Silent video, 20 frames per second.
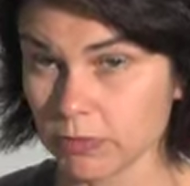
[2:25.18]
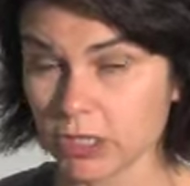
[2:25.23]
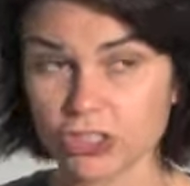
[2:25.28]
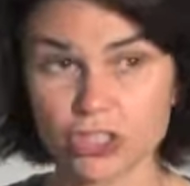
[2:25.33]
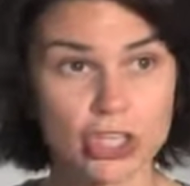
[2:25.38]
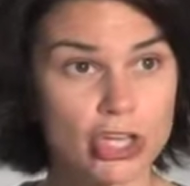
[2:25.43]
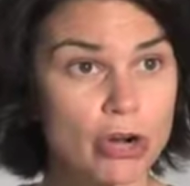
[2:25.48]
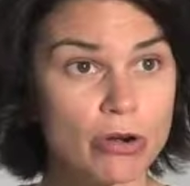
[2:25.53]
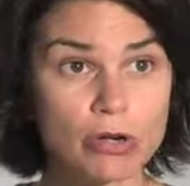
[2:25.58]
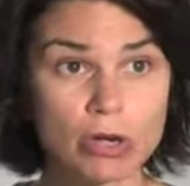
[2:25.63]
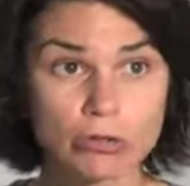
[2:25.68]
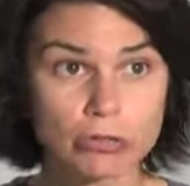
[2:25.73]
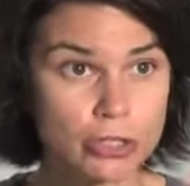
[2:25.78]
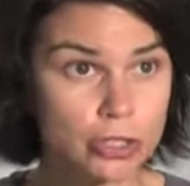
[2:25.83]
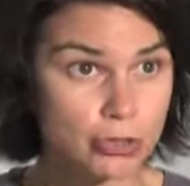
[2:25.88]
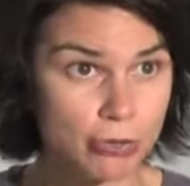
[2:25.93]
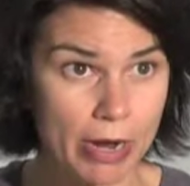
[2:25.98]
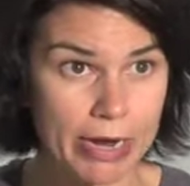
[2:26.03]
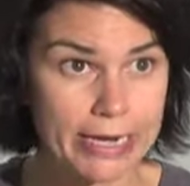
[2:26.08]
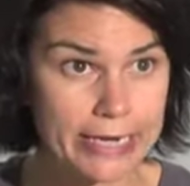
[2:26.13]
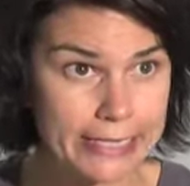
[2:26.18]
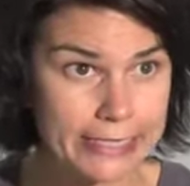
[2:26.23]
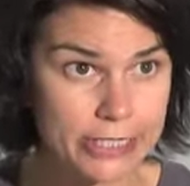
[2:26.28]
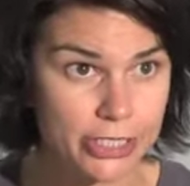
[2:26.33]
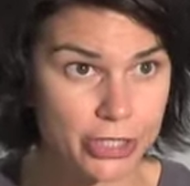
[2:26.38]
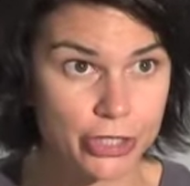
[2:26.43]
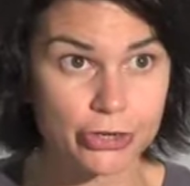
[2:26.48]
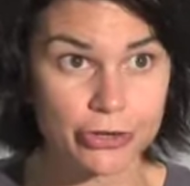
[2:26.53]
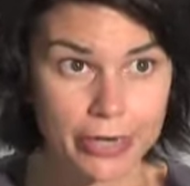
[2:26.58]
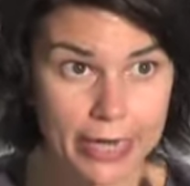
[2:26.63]
So you don't go straight
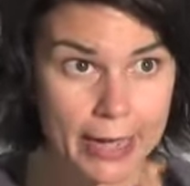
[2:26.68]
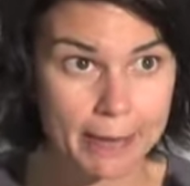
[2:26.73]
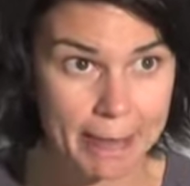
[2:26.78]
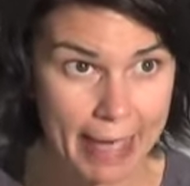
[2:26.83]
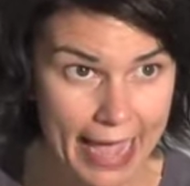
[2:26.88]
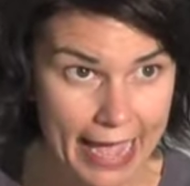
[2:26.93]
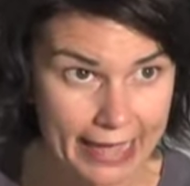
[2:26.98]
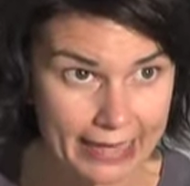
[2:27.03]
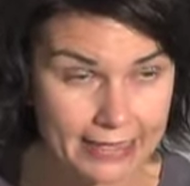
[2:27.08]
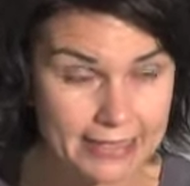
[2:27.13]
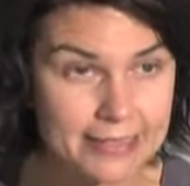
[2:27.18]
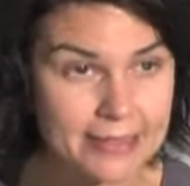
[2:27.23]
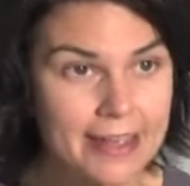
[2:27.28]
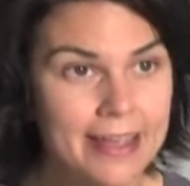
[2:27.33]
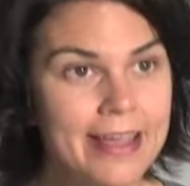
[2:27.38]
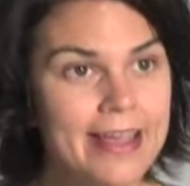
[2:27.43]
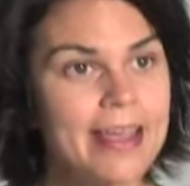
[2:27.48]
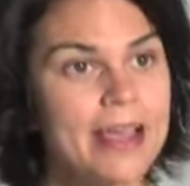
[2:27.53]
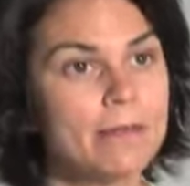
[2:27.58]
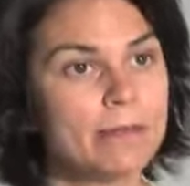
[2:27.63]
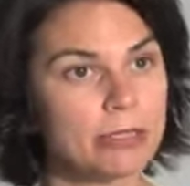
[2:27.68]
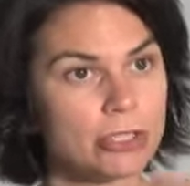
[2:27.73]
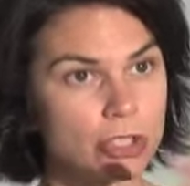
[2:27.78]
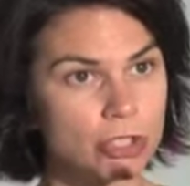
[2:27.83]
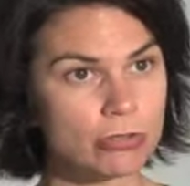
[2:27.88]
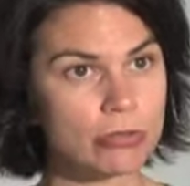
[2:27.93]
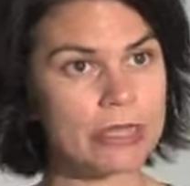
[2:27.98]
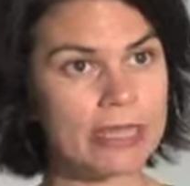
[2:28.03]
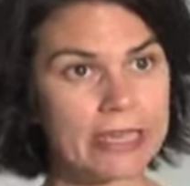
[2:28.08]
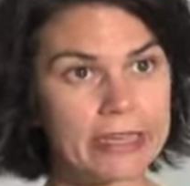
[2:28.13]
into your command, but
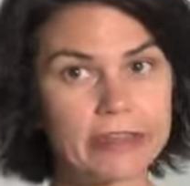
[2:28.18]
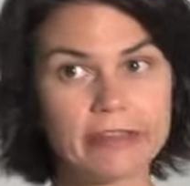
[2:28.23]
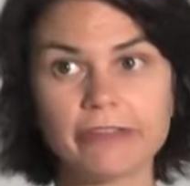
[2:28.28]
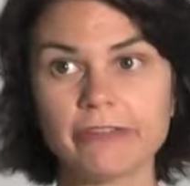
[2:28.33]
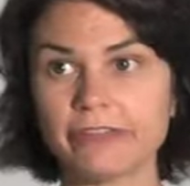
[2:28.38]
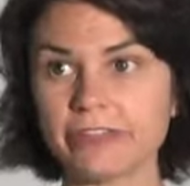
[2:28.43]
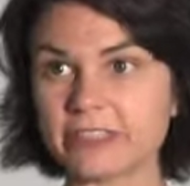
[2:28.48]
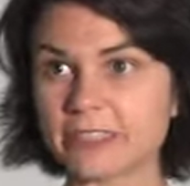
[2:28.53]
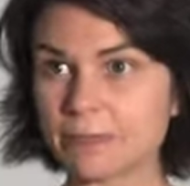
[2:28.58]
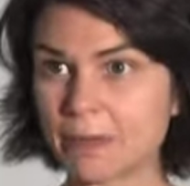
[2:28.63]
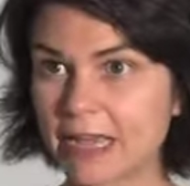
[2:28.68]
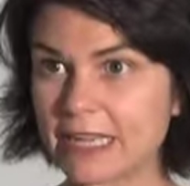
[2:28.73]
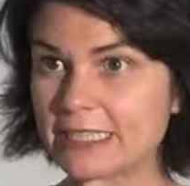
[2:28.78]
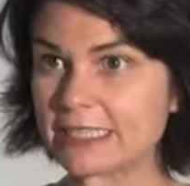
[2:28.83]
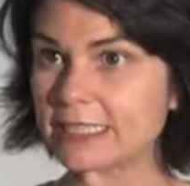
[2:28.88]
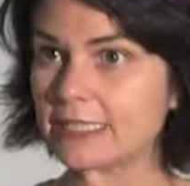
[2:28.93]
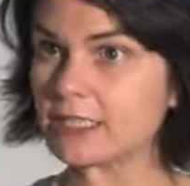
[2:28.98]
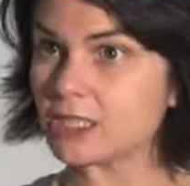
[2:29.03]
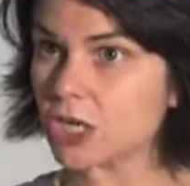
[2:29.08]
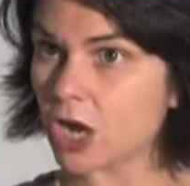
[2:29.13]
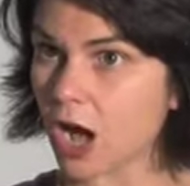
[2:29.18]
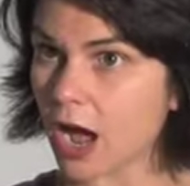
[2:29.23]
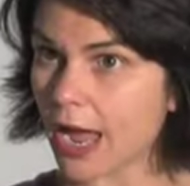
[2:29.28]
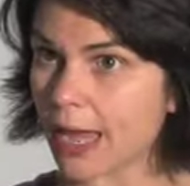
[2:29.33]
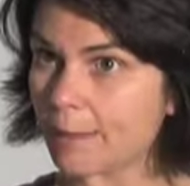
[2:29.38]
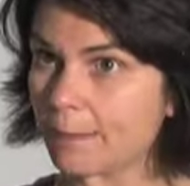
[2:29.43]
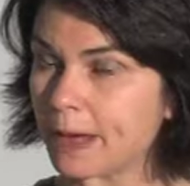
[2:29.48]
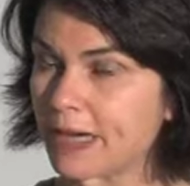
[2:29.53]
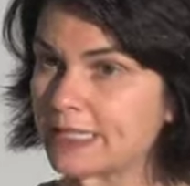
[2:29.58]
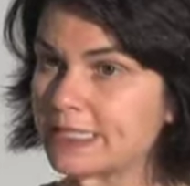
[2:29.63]
you give space and
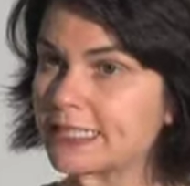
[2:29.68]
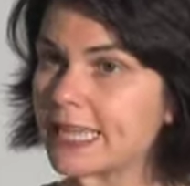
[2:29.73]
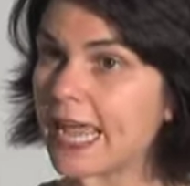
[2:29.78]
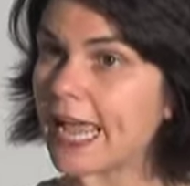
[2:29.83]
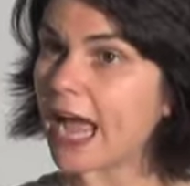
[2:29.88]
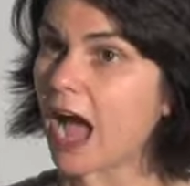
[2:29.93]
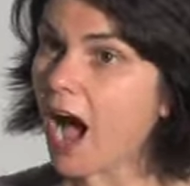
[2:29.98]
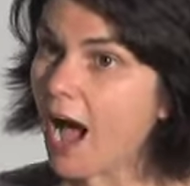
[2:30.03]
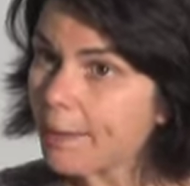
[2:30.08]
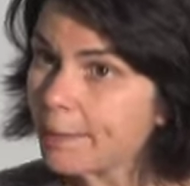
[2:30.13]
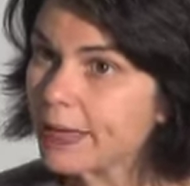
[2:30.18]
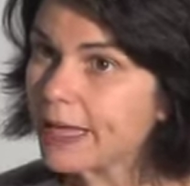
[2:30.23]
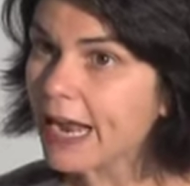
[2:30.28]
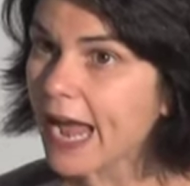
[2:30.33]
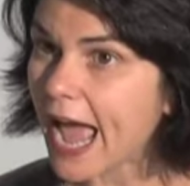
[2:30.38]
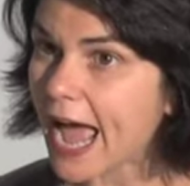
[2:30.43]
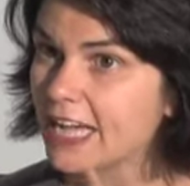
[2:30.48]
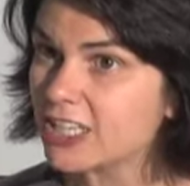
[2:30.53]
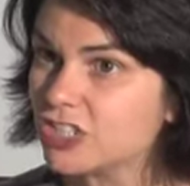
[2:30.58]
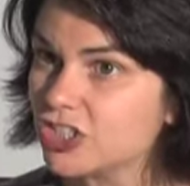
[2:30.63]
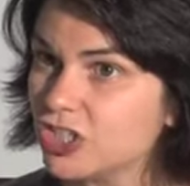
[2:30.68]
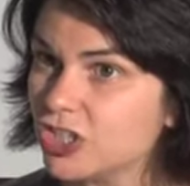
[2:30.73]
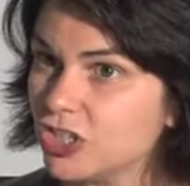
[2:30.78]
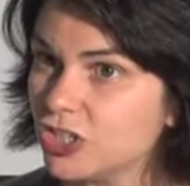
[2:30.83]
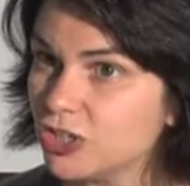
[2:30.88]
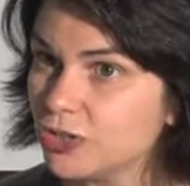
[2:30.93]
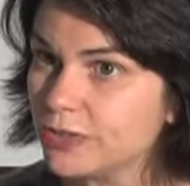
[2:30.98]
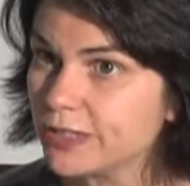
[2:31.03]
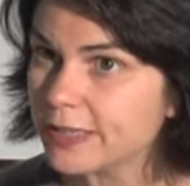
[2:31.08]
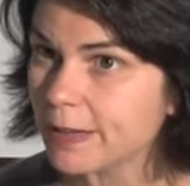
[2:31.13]
time by saying, I'm going to ask you to
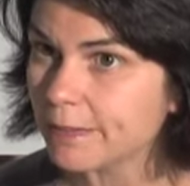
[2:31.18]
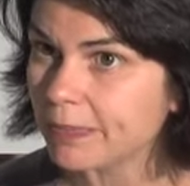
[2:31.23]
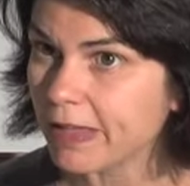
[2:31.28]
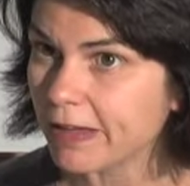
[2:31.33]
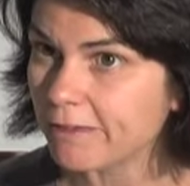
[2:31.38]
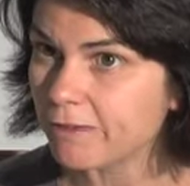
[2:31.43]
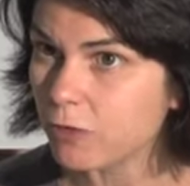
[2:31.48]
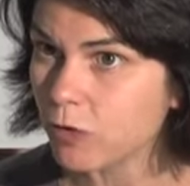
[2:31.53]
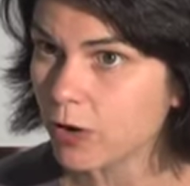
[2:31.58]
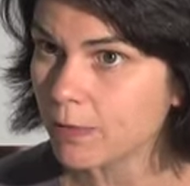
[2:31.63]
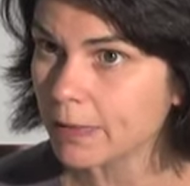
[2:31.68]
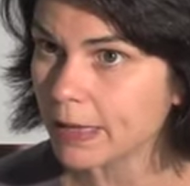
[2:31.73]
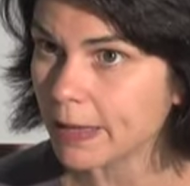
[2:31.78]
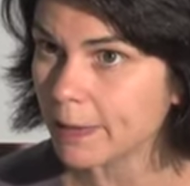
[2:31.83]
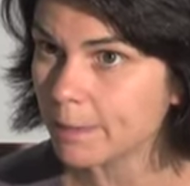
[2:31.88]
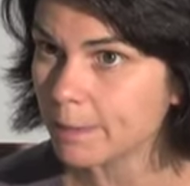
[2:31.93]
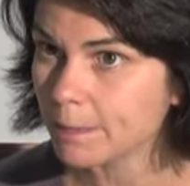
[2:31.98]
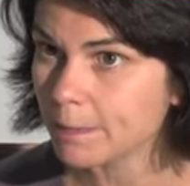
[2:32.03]
do something for me.